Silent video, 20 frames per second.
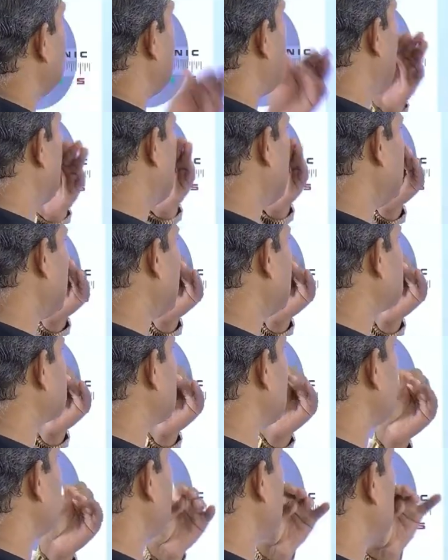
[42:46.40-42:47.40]
another
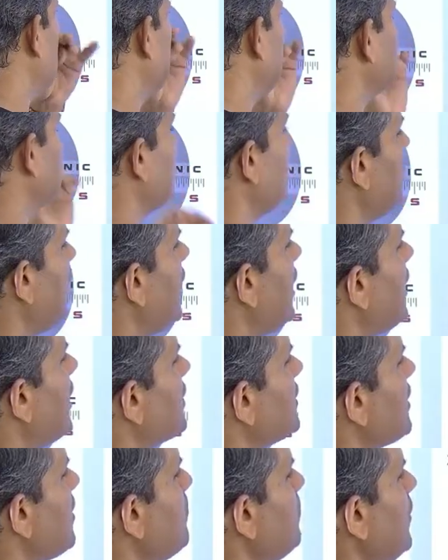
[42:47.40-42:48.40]
example, similar
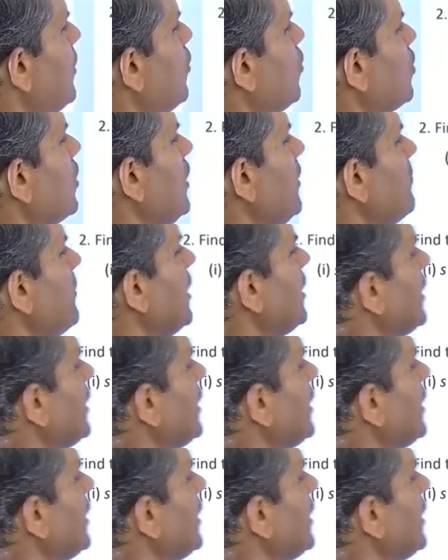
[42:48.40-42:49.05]
example only, but